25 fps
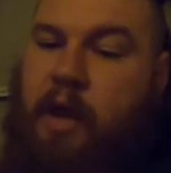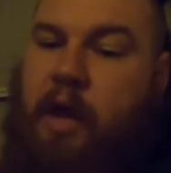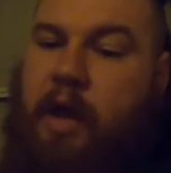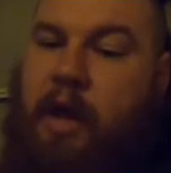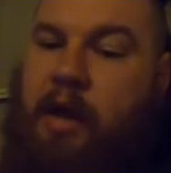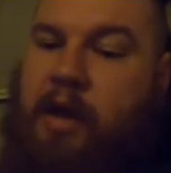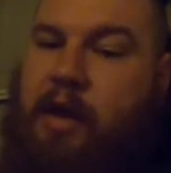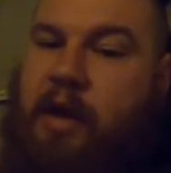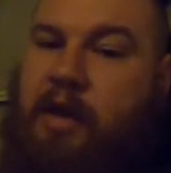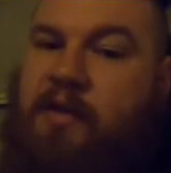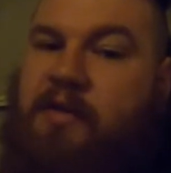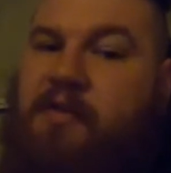
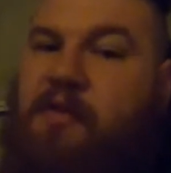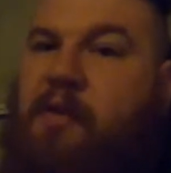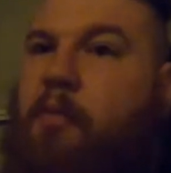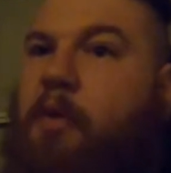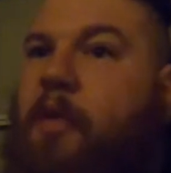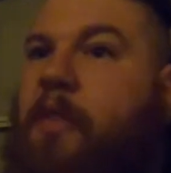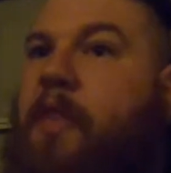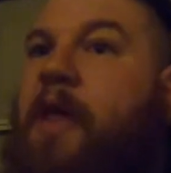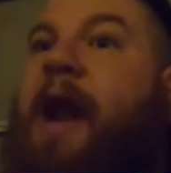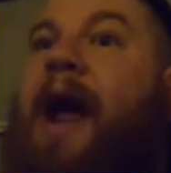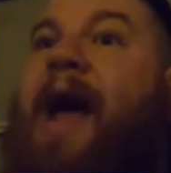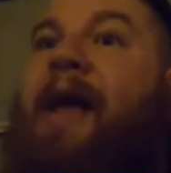And he's
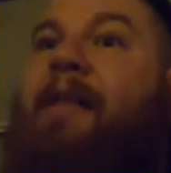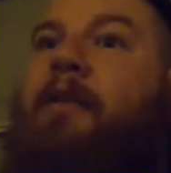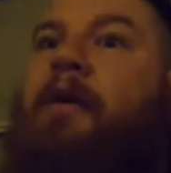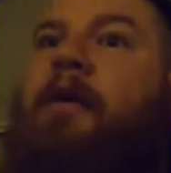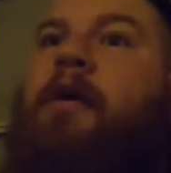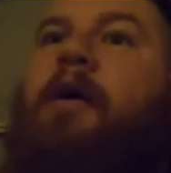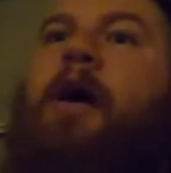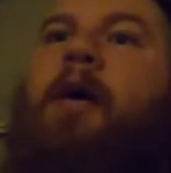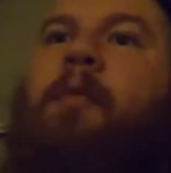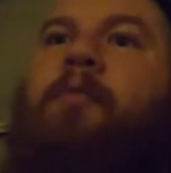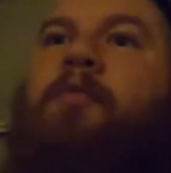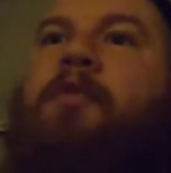someone that I
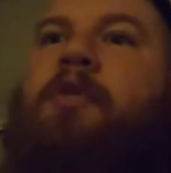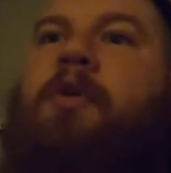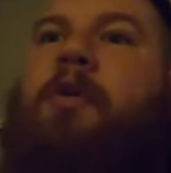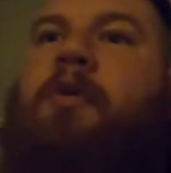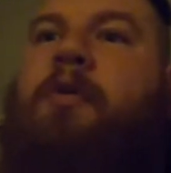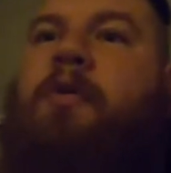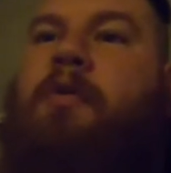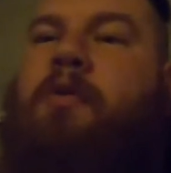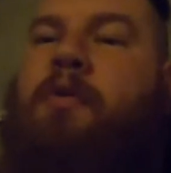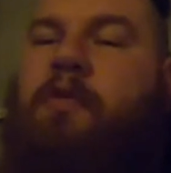look up to.